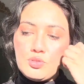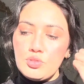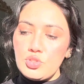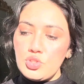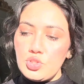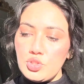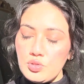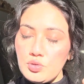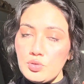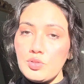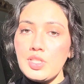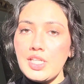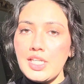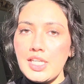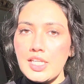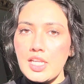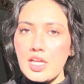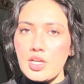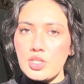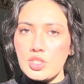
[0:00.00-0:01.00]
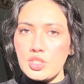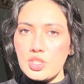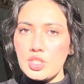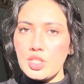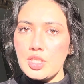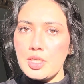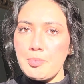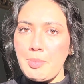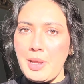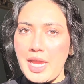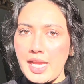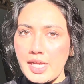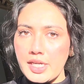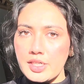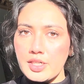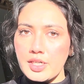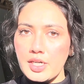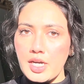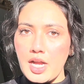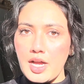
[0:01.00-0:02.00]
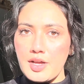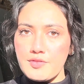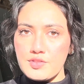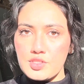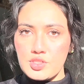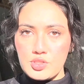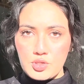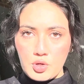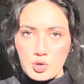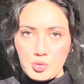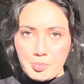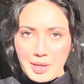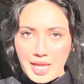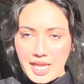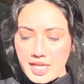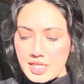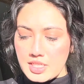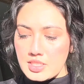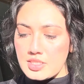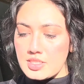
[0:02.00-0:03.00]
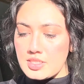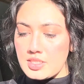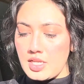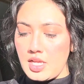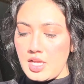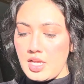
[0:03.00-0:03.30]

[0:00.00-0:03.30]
do need a good pair of snow pants.